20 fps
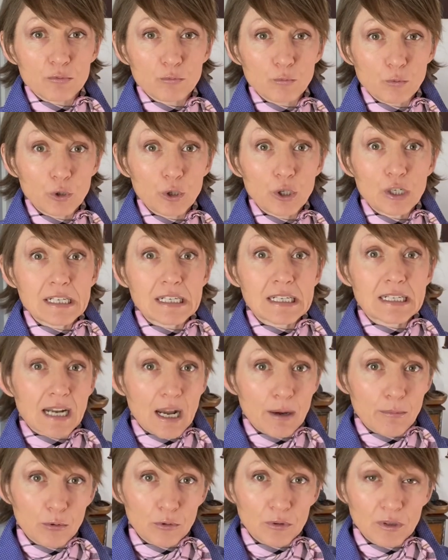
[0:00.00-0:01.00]
were
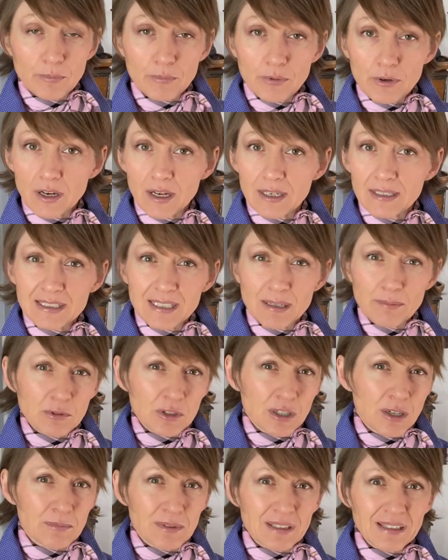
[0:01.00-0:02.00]
double the price,
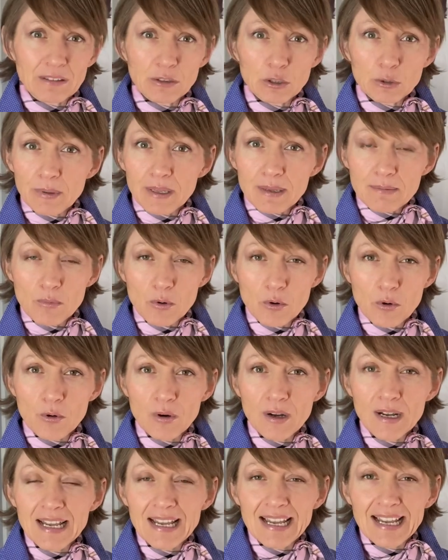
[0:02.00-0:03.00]
sometimes a little bit more.